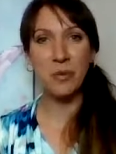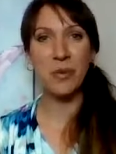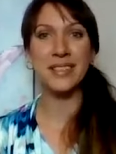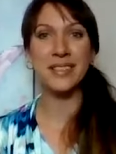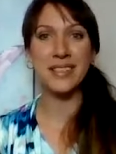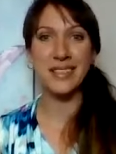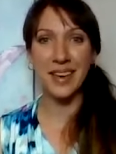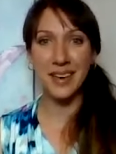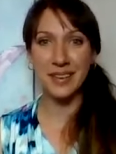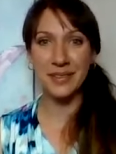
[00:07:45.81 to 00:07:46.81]
wasn't
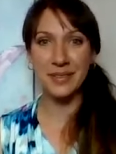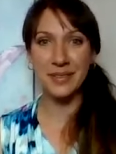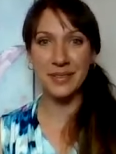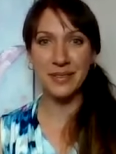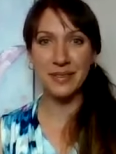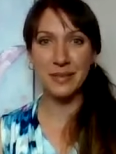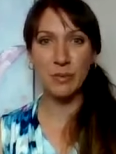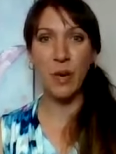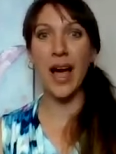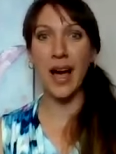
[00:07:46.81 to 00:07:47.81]
enough.
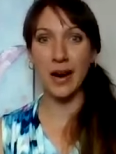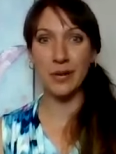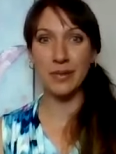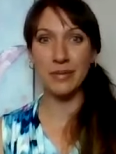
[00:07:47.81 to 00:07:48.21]
Wow.